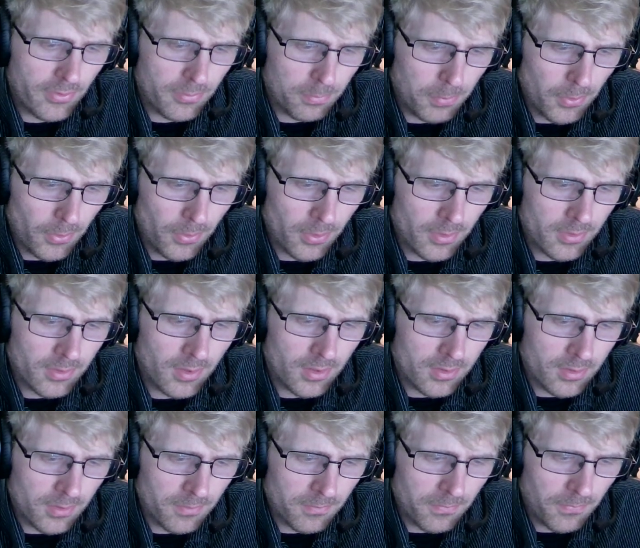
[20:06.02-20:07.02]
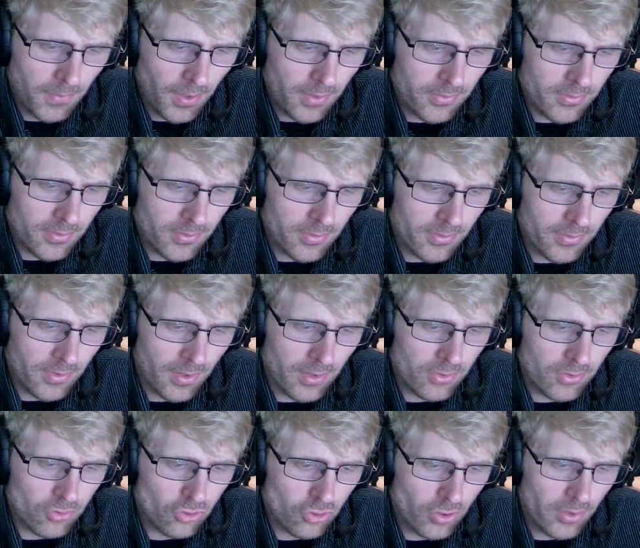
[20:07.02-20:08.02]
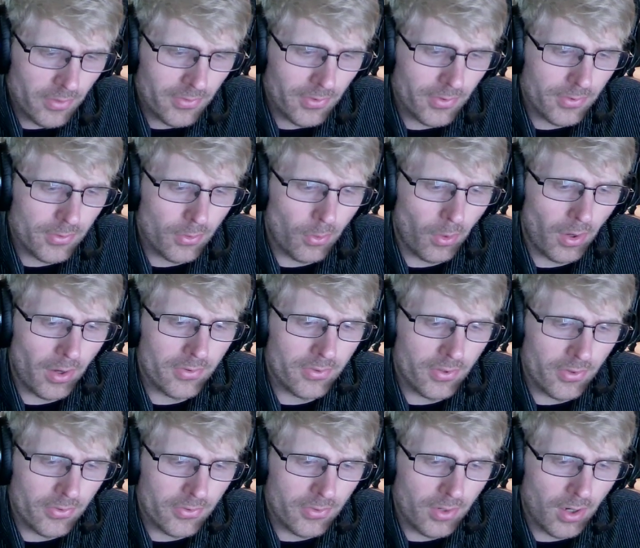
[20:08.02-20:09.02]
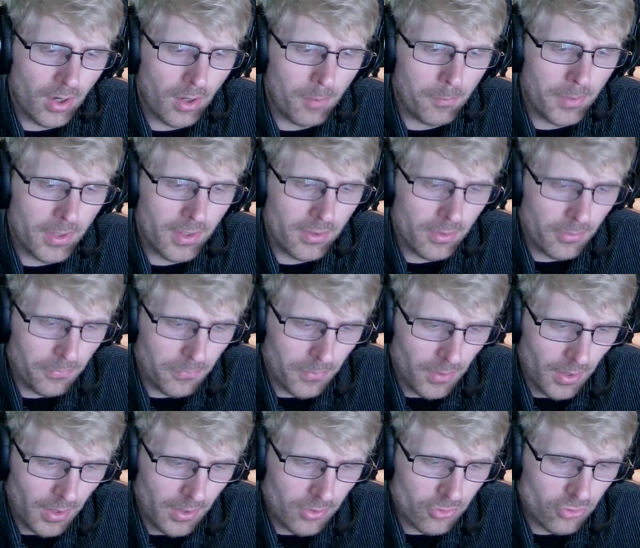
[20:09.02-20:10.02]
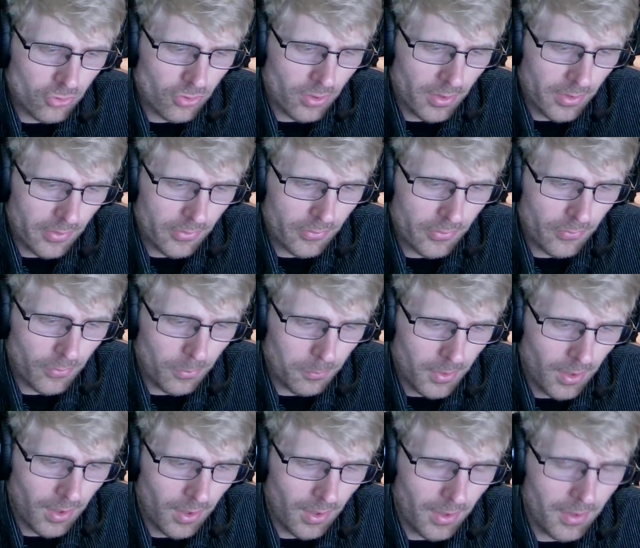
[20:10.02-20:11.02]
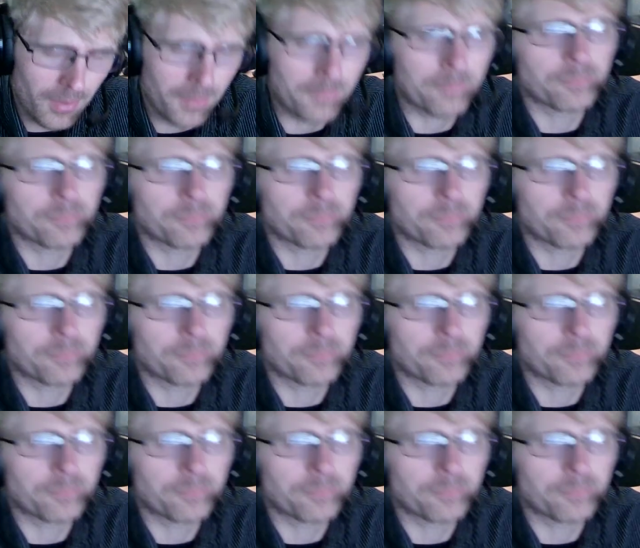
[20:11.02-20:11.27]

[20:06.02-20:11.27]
spirit that confesses that Jesus Christ has come in the flesh is from God."